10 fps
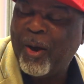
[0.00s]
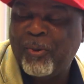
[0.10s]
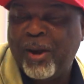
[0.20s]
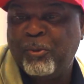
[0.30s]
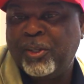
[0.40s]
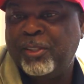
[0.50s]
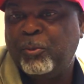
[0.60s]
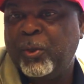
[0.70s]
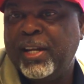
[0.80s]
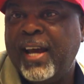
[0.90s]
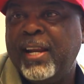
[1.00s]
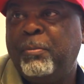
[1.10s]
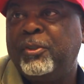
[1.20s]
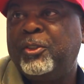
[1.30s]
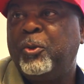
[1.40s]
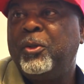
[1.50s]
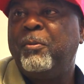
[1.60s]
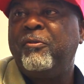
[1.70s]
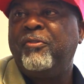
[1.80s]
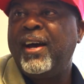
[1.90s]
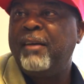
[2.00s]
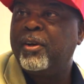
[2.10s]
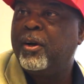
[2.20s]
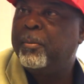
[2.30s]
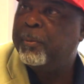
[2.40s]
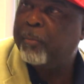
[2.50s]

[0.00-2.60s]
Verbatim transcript: All right. Well, we got episode number five coming